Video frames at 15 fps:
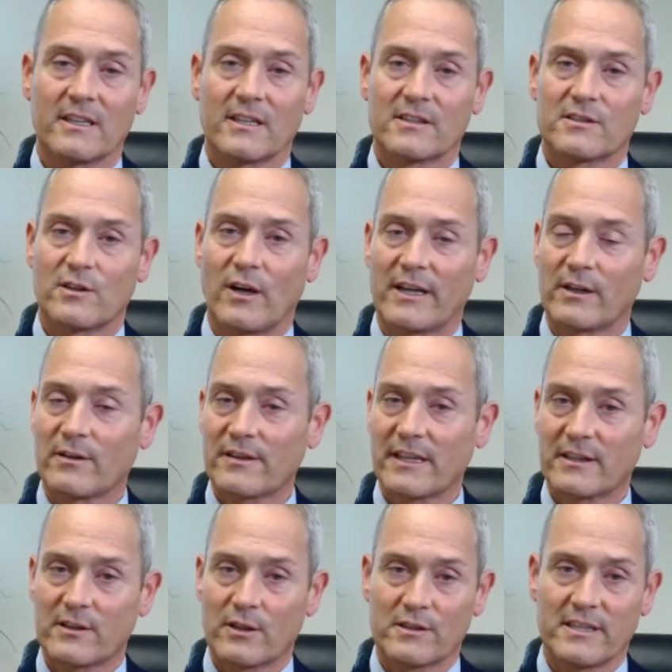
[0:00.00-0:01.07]
So I don't
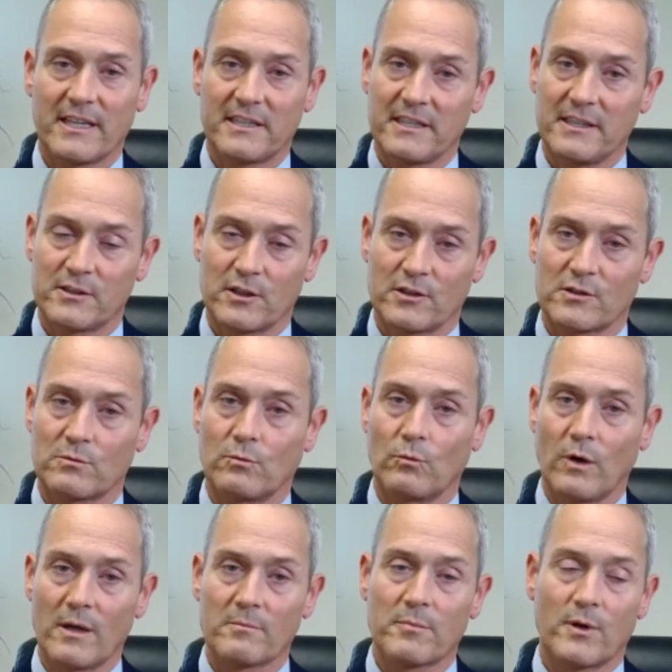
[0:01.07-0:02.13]
think they're taking just
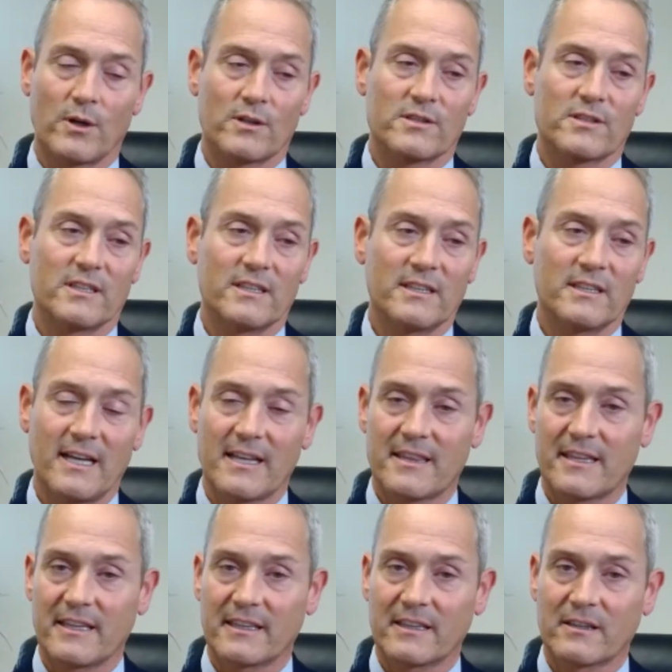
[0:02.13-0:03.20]
one person. I
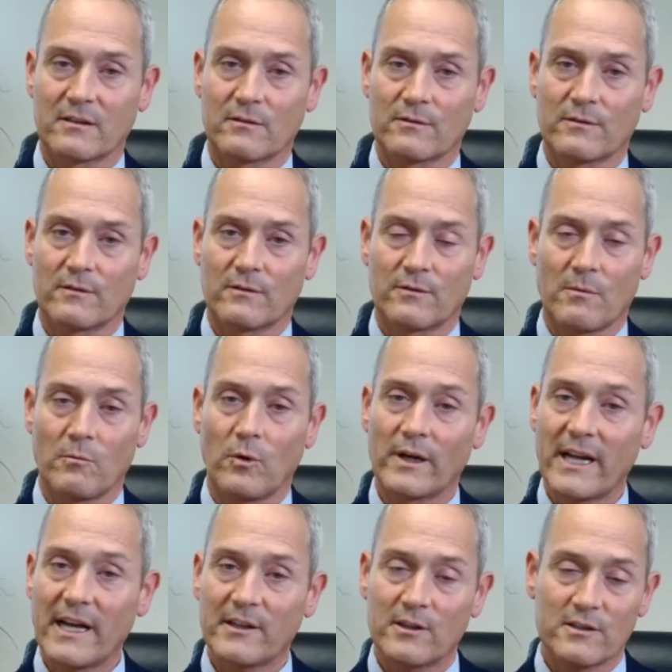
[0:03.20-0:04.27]
think, from what
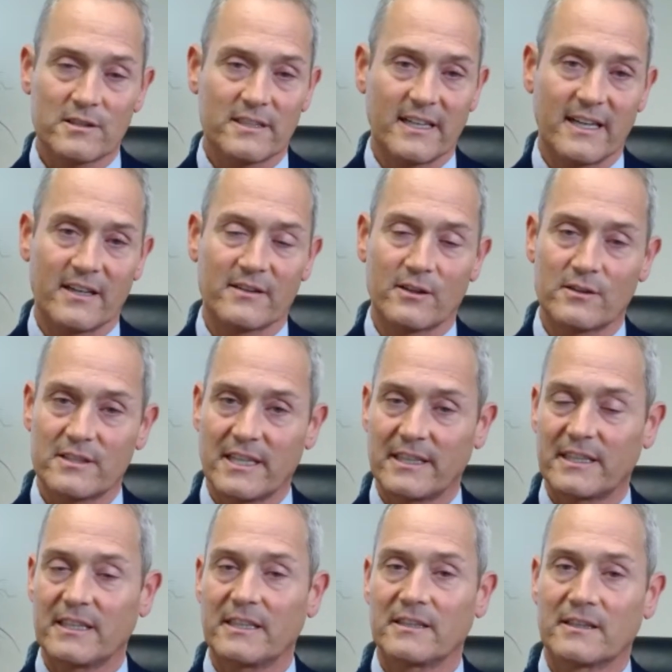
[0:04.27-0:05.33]
I understand, they're
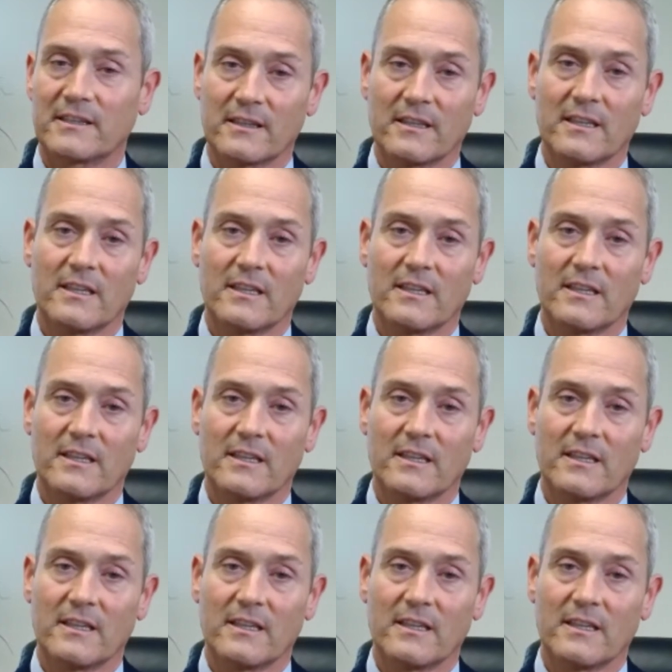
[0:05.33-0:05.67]
taking